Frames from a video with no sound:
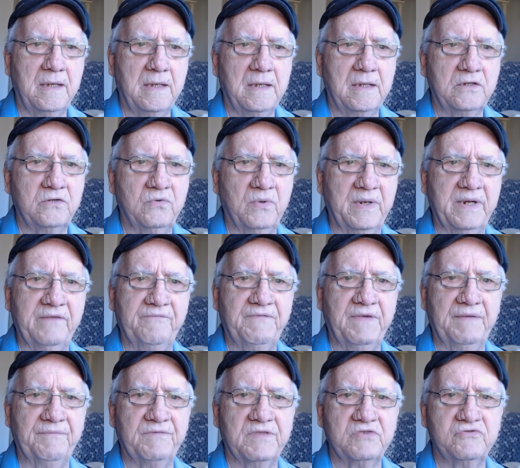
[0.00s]

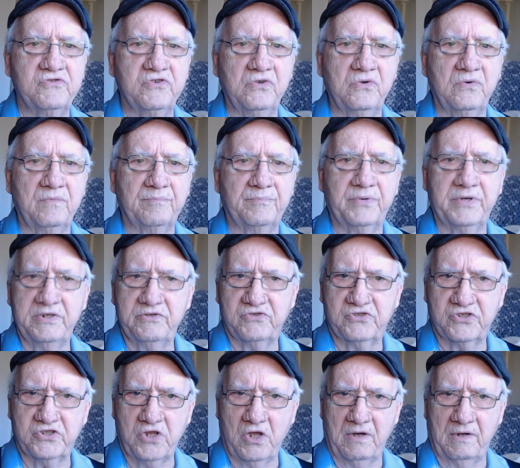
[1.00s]
25th of June,
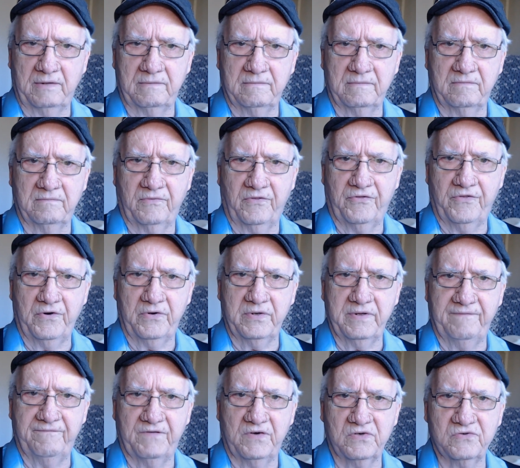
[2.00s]
preached on
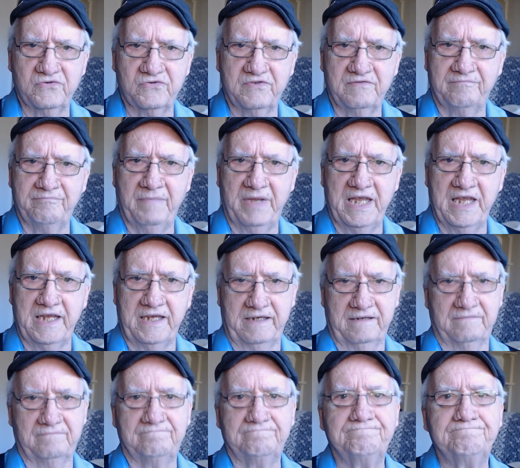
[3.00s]
31st of May,
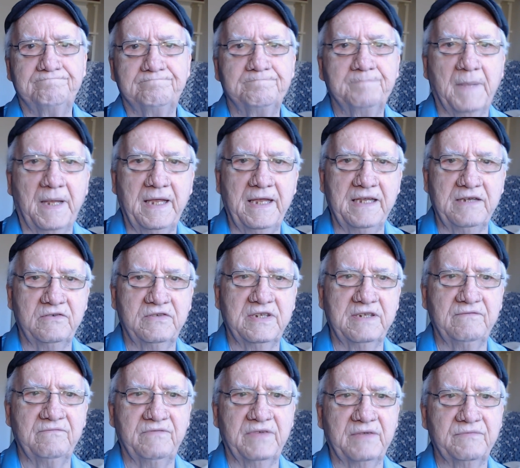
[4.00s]

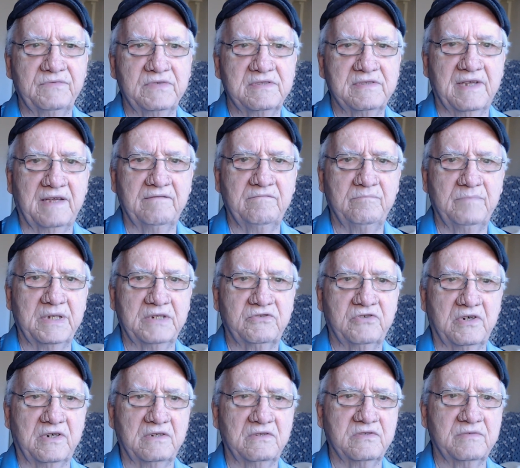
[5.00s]
1857, by
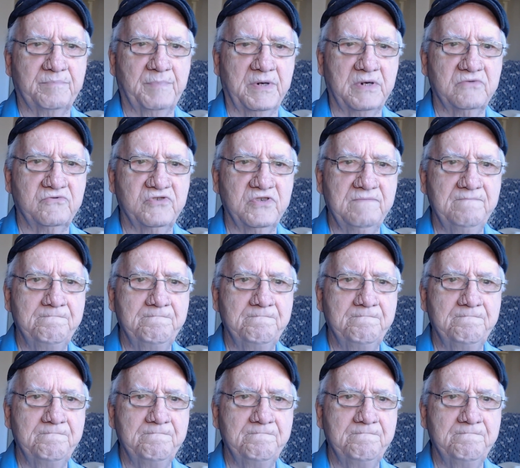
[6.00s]
Charles Spurgeon.